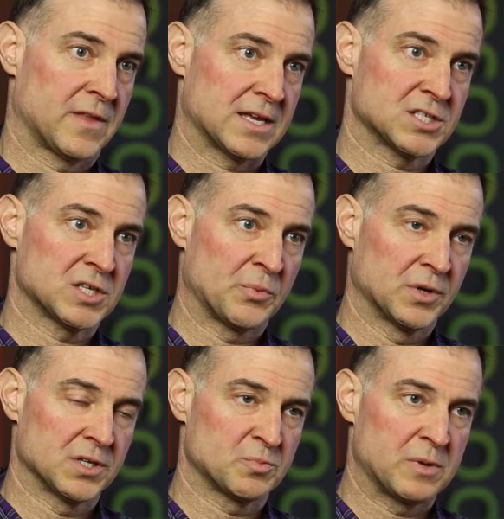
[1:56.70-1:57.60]
that
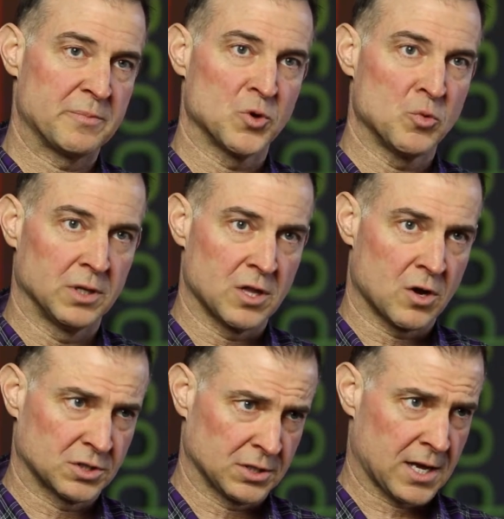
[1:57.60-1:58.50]
someone is people who
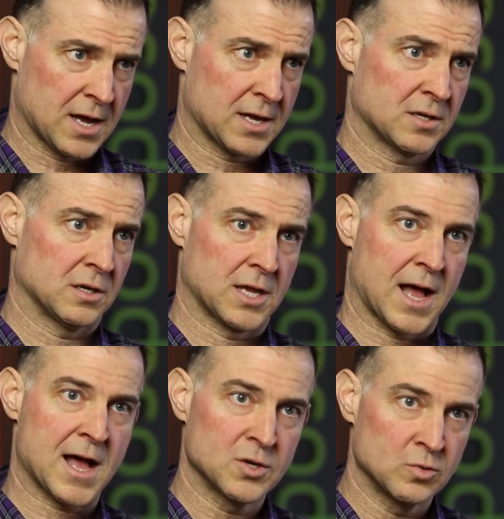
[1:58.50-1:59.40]
belong to God, a
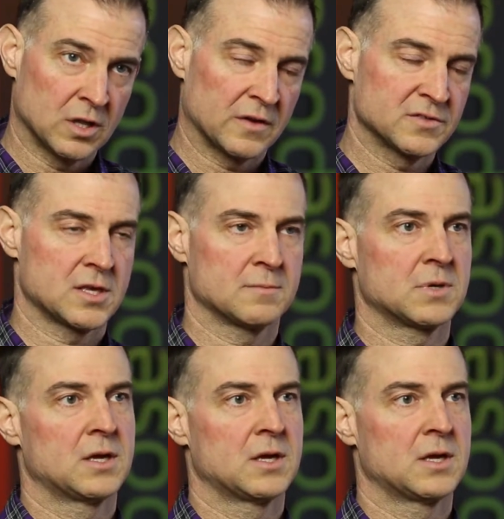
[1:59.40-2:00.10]
God who loves them.